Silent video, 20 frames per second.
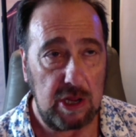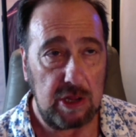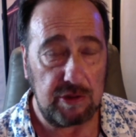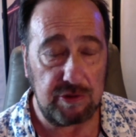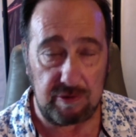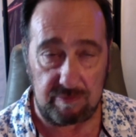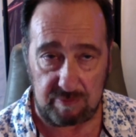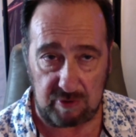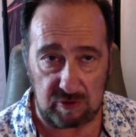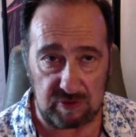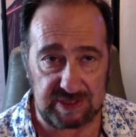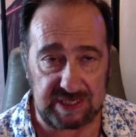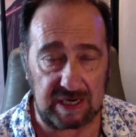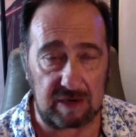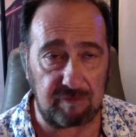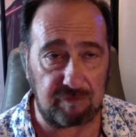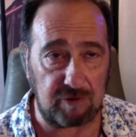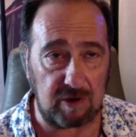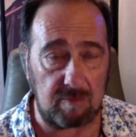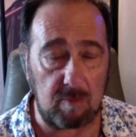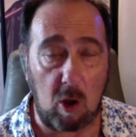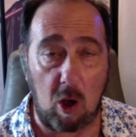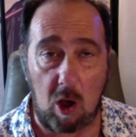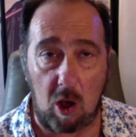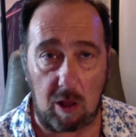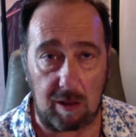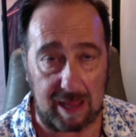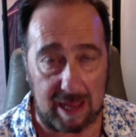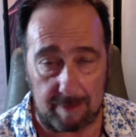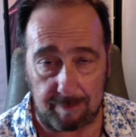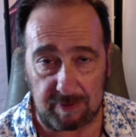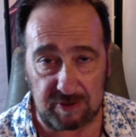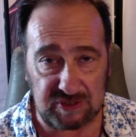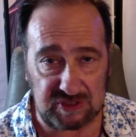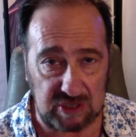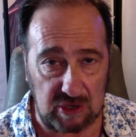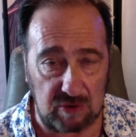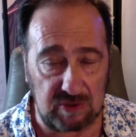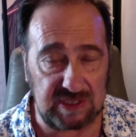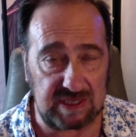the music from all
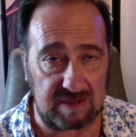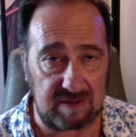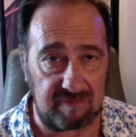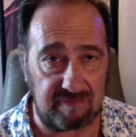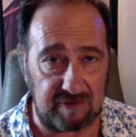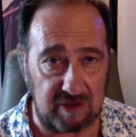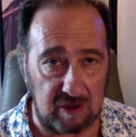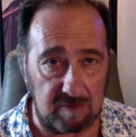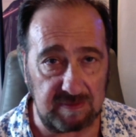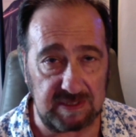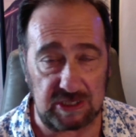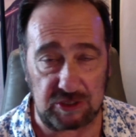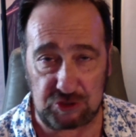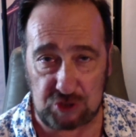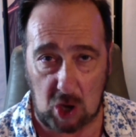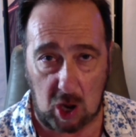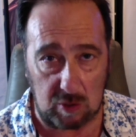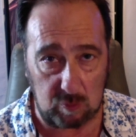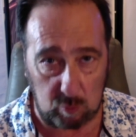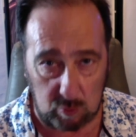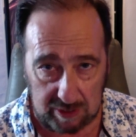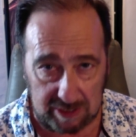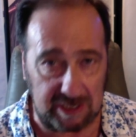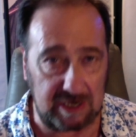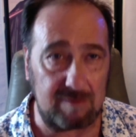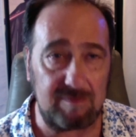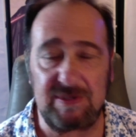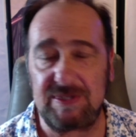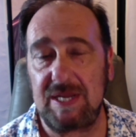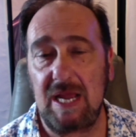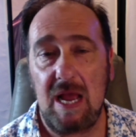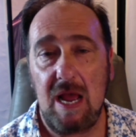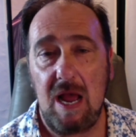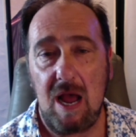episodes of the films in John Williams.